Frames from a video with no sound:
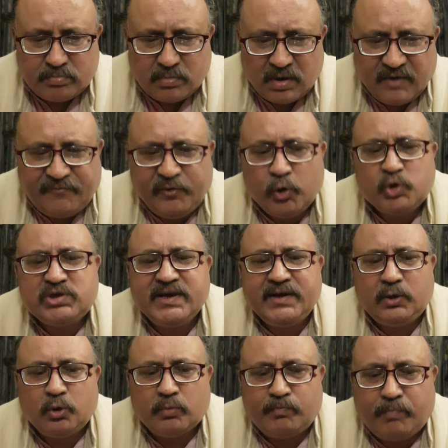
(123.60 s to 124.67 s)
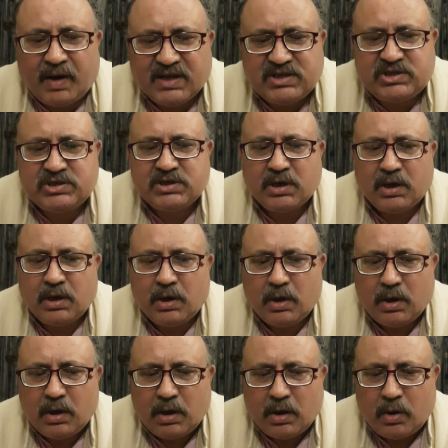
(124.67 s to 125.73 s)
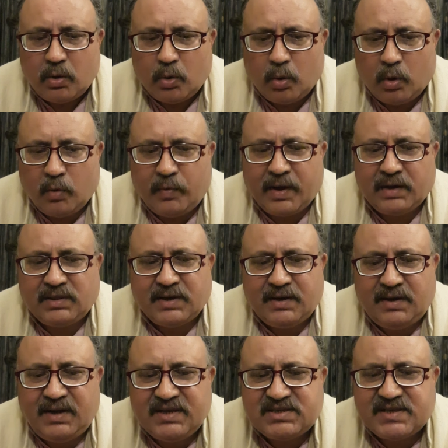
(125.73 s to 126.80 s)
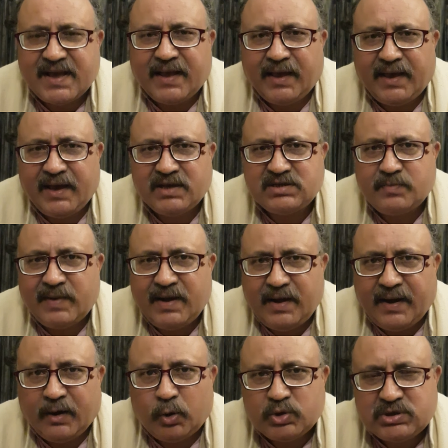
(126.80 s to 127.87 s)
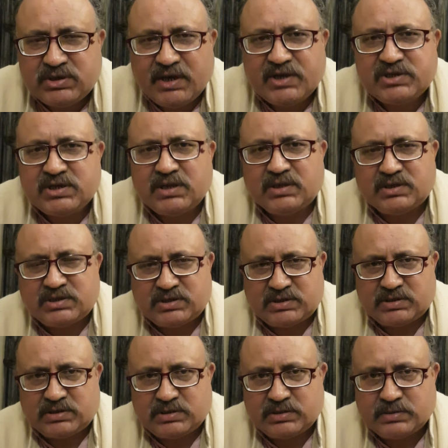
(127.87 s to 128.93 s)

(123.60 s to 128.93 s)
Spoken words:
refusing to budge over the disengagement negotiations